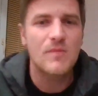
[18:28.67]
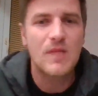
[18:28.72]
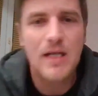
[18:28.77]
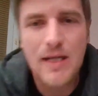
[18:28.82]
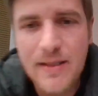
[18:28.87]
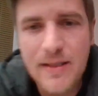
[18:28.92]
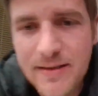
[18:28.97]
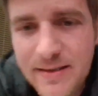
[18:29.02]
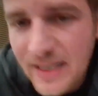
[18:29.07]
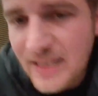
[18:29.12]

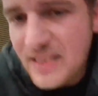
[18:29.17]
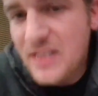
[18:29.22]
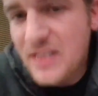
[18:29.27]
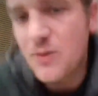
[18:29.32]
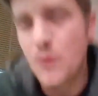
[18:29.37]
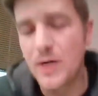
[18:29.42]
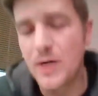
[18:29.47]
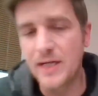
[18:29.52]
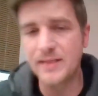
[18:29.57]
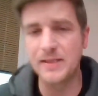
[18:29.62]
And that's
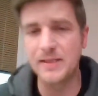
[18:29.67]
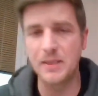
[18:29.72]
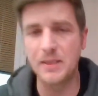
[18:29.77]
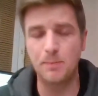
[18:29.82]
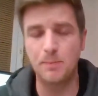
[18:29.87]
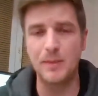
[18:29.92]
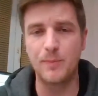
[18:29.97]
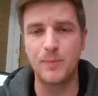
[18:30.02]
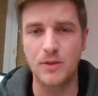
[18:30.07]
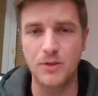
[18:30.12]
where I think
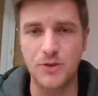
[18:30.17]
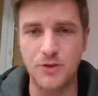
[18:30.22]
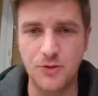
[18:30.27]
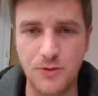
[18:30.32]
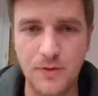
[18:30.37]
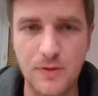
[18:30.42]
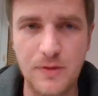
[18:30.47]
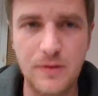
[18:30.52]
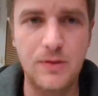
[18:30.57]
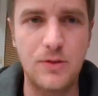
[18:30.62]
people
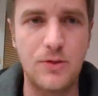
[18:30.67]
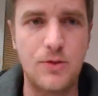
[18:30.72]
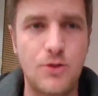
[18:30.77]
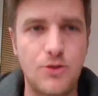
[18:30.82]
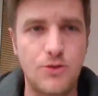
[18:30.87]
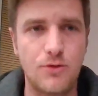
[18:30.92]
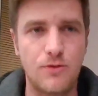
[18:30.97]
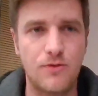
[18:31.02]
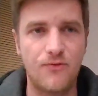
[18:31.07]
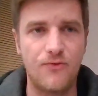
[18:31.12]
should
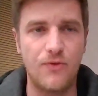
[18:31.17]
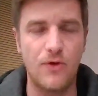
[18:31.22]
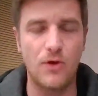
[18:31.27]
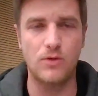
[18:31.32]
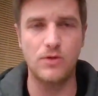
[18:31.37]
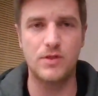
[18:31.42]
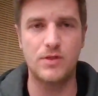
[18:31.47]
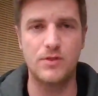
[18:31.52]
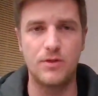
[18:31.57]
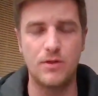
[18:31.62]
should
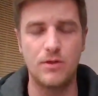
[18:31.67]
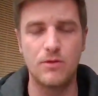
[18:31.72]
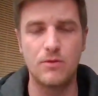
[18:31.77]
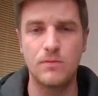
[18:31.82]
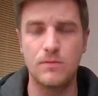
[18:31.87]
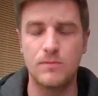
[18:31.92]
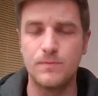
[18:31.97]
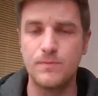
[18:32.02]
focus, you know.